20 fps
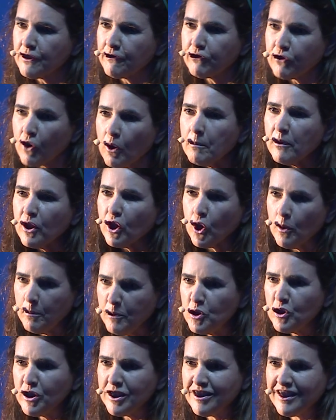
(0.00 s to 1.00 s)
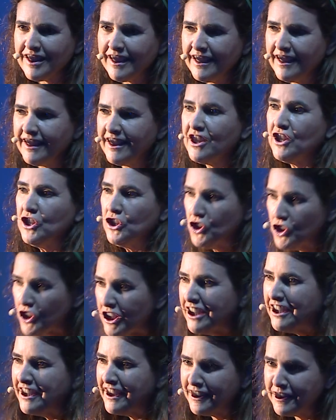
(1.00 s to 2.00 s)
from the community,
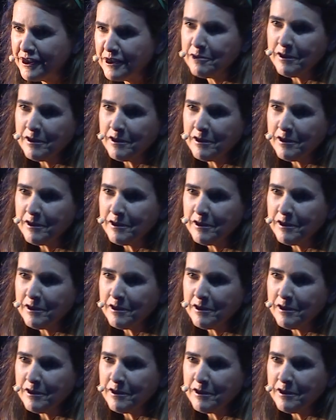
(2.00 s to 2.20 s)
Chilean